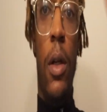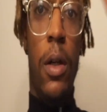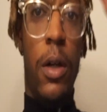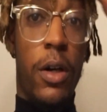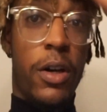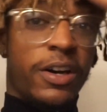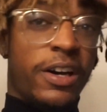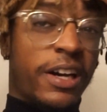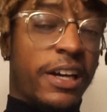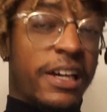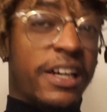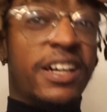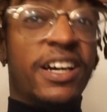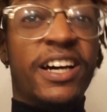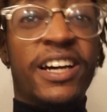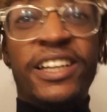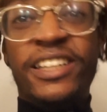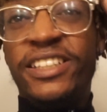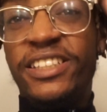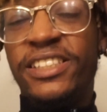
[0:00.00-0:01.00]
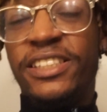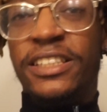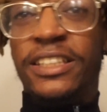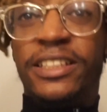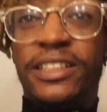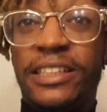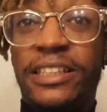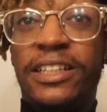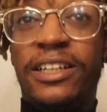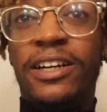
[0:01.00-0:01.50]
Alright guys,
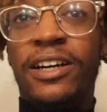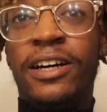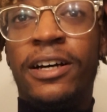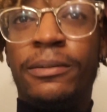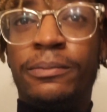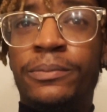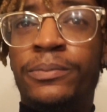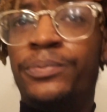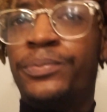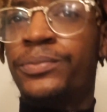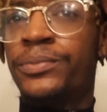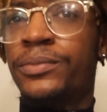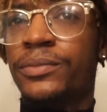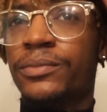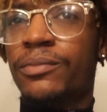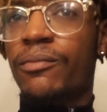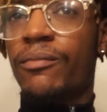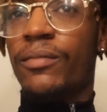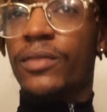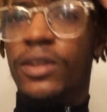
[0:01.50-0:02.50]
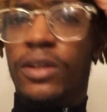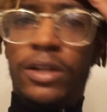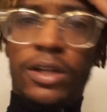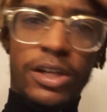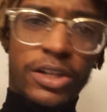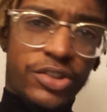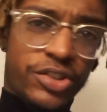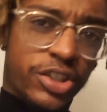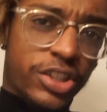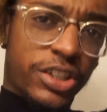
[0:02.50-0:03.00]
um I
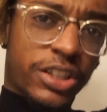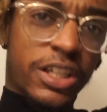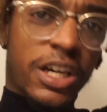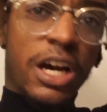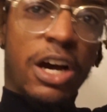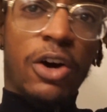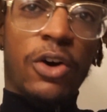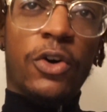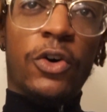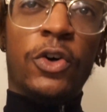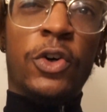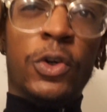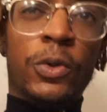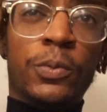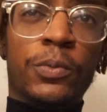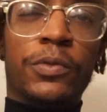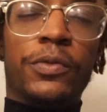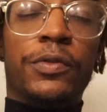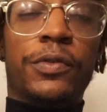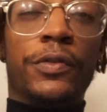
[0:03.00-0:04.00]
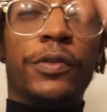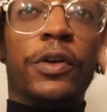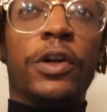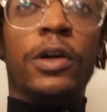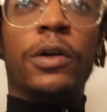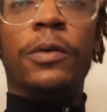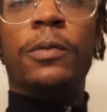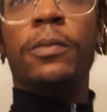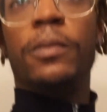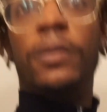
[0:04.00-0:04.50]
just got home
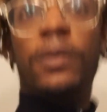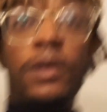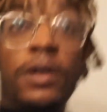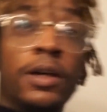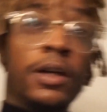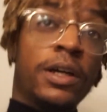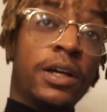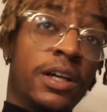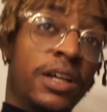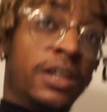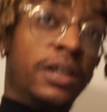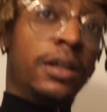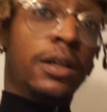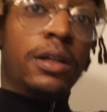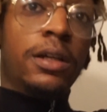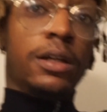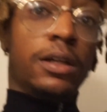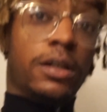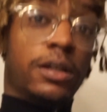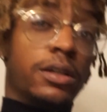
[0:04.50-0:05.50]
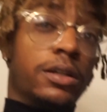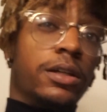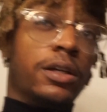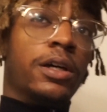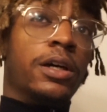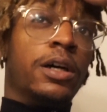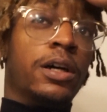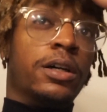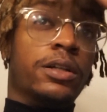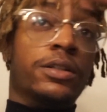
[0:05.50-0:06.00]
from
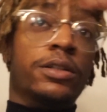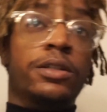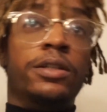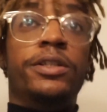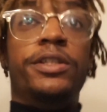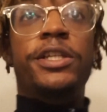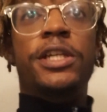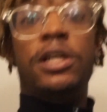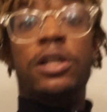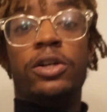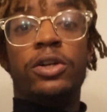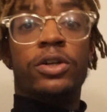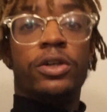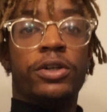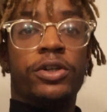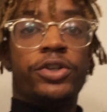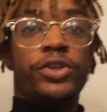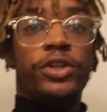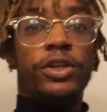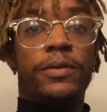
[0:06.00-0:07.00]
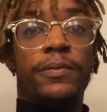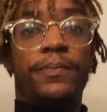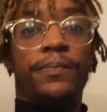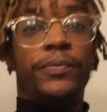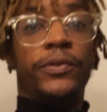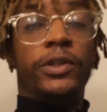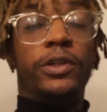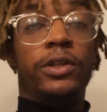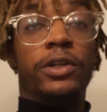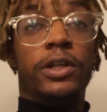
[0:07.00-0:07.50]
the dealership
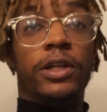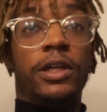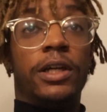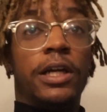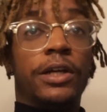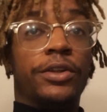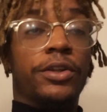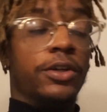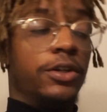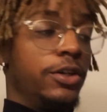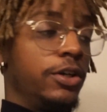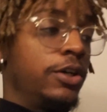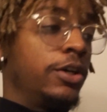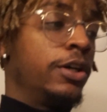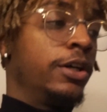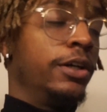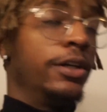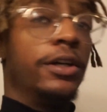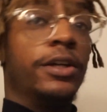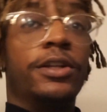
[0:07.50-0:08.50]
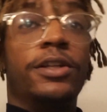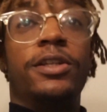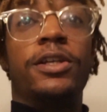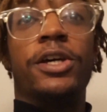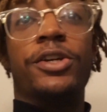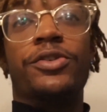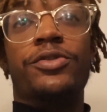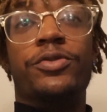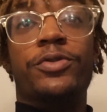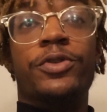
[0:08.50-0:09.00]
looking at the car,
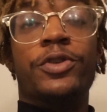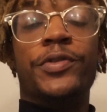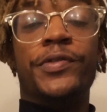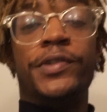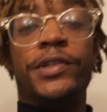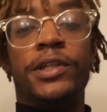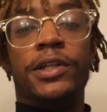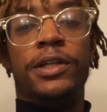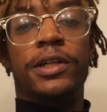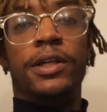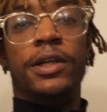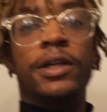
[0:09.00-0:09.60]
test drove it.